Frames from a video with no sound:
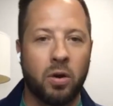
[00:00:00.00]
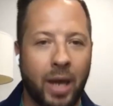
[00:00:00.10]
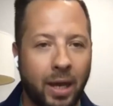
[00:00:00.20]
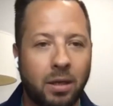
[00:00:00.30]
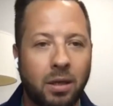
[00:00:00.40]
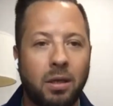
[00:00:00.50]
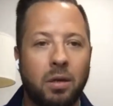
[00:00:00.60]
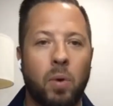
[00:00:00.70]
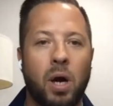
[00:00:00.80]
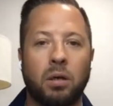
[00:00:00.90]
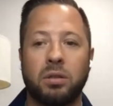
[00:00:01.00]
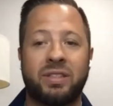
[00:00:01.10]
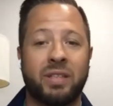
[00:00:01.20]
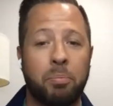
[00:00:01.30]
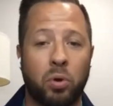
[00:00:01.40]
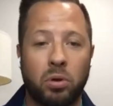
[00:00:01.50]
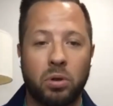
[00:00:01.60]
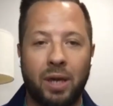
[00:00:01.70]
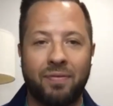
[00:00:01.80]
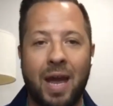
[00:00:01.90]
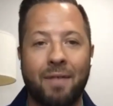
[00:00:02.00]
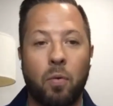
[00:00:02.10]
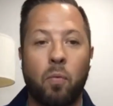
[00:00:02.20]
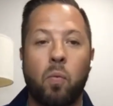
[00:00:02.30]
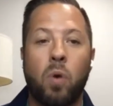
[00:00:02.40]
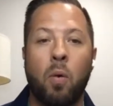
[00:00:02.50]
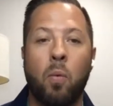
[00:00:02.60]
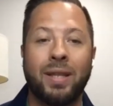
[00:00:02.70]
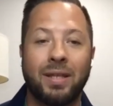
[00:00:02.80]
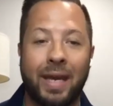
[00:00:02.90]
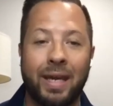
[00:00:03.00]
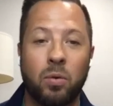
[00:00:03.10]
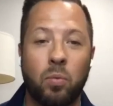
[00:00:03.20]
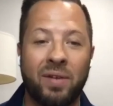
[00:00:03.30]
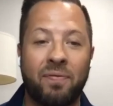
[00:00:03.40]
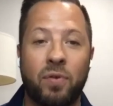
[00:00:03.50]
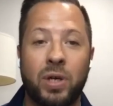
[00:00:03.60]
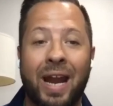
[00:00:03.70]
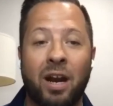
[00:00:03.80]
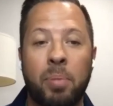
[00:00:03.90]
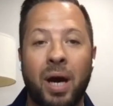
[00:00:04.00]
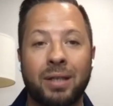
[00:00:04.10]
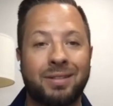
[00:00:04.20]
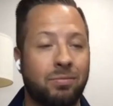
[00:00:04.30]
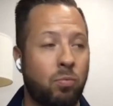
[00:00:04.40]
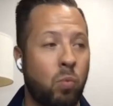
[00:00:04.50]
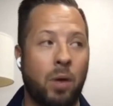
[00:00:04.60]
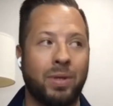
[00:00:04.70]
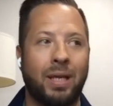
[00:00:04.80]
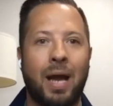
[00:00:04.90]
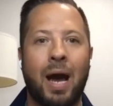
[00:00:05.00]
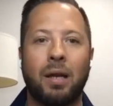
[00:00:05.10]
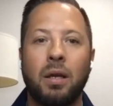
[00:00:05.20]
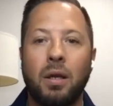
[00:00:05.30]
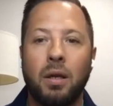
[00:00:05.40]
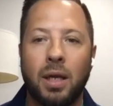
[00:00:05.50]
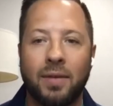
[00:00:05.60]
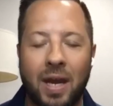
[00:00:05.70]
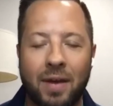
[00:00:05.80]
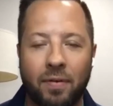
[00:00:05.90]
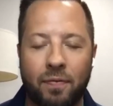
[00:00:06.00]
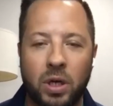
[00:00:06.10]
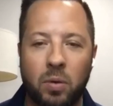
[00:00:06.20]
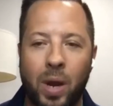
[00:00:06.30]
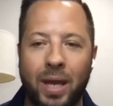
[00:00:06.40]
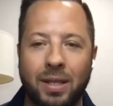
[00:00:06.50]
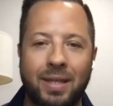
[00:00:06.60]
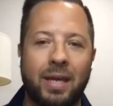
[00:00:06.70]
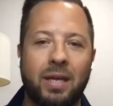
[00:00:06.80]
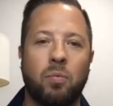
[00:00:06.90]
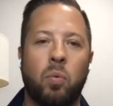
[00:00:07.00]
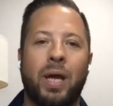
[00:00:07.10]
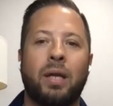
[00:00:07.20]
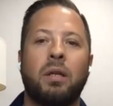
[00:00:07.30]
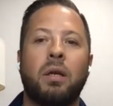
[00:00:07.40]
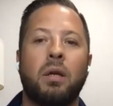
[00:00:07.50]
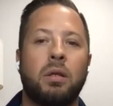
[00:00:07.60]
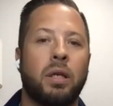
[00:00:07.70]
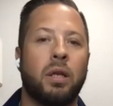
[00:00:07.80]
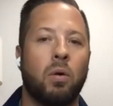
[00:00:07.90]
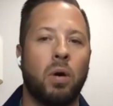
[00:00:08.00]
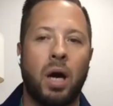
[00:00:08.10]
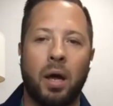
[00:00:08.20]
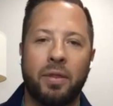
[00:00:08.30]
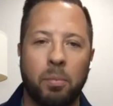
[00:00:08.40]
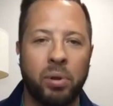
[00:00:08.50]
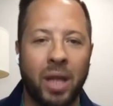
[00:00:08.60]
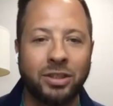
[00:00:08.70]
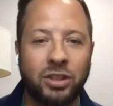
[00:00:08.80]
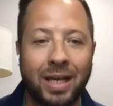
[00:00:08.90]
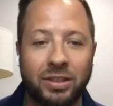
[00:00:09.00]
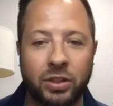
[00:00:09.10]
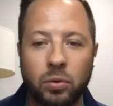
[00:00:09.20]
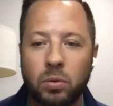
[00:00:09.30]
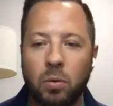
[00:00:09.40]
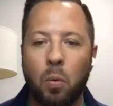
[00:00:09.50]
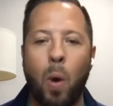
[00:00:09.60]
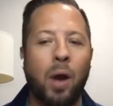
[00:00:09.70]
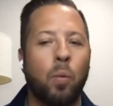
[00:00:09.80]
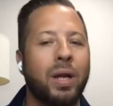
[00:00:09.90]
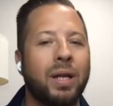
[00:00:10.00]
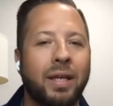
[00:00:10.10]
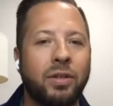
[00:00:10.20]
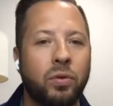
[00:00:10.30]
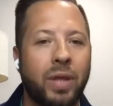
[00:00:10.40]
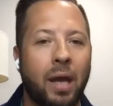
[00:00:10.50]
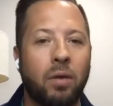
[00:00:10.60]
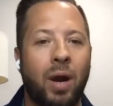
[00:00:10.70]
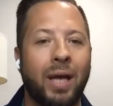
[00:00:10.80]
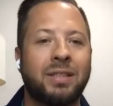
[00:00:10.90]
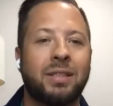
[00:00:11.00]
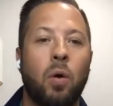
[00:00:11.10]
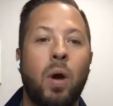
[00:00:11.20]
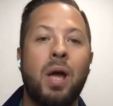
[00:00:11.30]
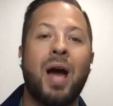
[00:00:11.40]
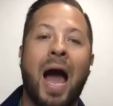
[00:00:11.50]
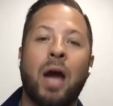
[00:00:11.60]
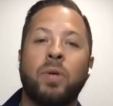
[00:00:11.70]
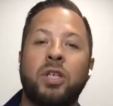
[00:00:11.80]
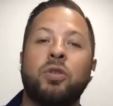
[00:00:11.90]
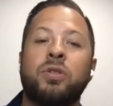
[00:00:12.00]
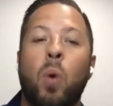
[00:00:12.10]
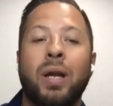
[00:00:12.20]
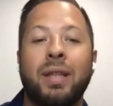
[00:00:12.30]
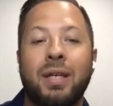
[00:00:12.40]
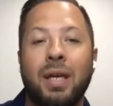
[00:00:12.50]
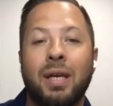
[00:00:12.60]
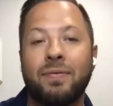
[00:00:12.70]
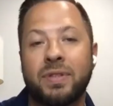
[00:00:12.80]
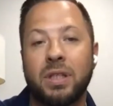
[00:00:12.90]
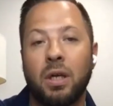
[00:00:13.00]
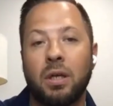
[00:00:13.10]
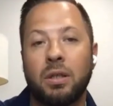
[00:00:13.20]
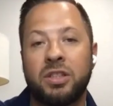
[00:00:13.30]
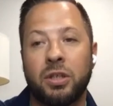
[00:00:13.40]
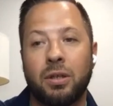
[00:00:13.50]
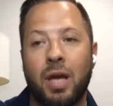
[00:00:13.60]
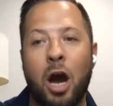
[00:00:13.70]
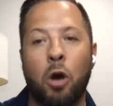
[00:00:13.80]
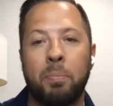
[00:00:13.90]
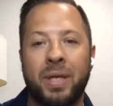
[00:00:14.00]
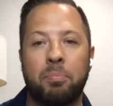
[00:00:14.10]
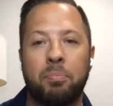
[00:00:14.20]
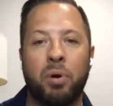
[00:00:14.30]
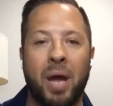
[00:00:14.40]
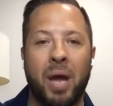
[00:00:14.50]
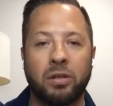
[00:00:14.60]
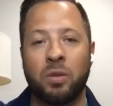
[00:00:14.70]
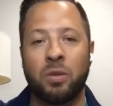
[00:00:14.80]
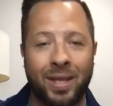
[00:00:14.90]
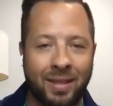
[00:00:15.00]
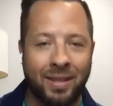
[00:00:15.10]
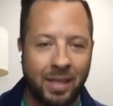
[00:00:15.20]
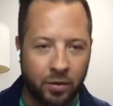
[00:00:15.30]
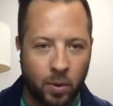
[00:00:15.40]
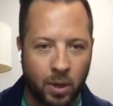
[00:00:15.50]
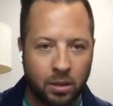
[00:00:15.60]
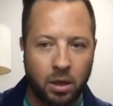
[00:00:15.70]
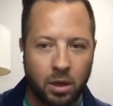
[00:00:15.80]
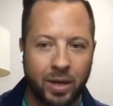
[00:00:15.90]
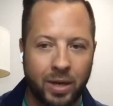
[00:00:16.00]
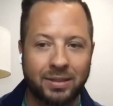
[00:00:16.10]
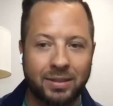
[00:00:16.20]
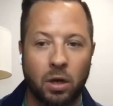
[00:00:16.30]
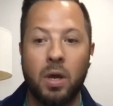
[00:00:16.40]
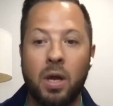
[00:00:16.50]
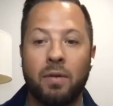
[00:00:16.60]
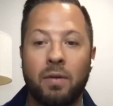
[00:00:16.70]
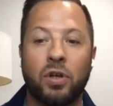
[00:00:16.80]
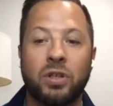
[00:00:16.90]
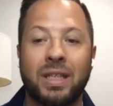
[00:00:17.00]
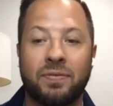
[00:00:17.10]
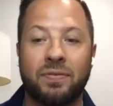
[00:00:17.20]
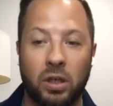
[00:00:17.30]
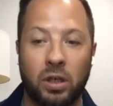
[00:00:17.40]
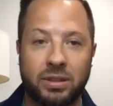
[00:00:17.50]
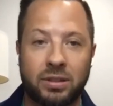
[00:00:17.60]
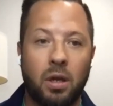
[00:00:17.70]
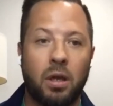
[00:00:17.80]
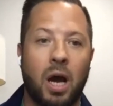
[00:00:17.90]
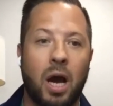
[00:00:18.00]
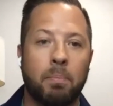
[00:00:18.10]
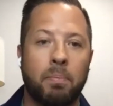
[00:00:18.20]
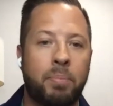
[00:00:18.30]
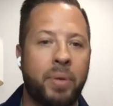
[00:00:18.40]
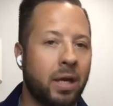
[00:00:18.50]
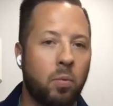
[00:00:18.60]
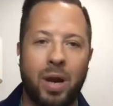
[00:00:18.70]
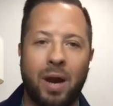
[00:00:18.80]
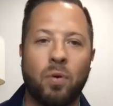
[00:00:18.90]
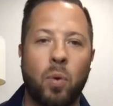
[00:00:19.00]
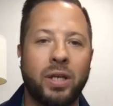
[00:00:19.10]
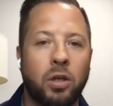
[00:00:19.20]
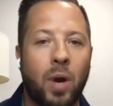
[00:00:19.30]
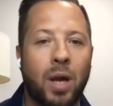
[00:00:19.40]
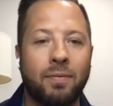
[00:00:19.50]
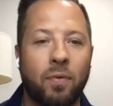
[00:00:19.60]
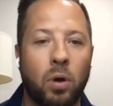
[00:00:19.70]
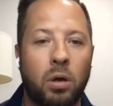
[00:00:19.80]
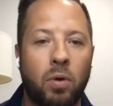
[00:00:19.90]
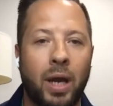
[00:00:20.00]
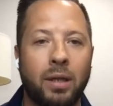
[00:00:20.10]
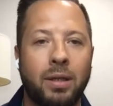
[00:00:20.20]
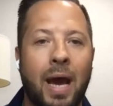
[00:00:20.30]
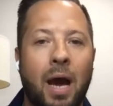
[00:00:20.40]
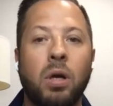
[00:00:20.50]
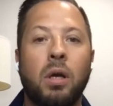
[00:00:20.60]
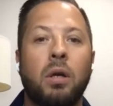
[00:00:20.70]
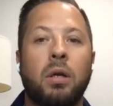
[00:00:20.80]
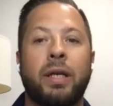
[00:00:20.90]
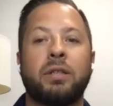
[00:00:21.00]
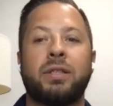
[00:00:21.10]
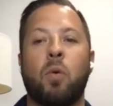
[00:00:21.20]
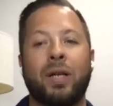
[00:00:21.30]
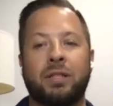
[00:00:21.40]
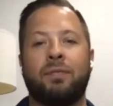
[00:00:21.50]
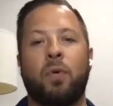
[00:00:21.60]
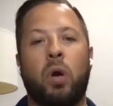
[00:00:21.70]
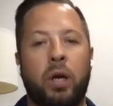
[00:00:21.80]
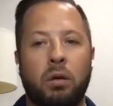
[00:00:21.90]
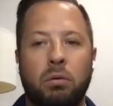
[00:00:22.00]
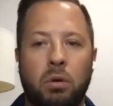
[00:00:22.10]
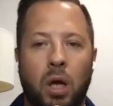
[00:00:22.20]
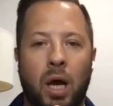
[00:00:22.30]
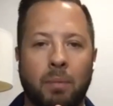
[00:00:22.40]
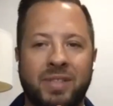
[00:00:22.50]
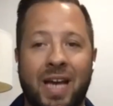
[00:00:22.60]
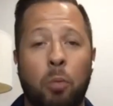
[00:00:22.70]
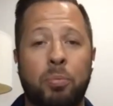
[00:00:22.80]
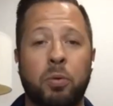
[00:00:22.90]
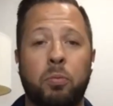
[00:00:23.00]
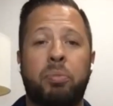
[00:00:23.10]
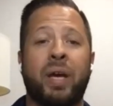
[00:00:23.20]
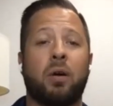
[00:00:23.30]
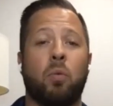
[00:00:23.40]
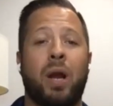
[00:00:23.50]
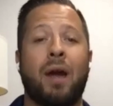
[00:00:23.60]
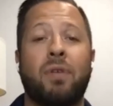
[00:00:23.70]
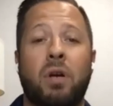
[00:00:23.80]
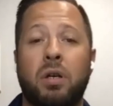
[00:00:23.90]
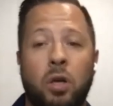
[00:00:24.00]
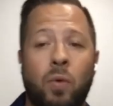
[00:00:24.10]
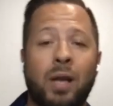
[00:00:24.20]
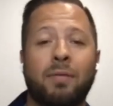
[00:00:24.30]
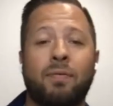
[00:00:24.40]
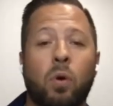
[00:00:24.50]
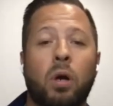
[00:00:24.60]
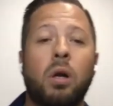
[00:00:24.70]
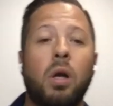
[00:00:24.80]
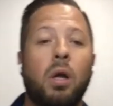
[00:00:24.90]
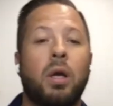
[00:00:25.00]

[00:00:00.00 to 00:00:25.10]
Okay. Well, simple. If they have a, a way that they could win free AirPods, why would they not? If they have a free way that they could win you know, uh, the Blend Jet 2, why wouldn't they do that, right? So I would use one of the gifts to help me propel to win the other one, okay? So first things first, um, pick whatever one you're running for, right? Now, here's a question for you um, to help you pick whatever you're running for.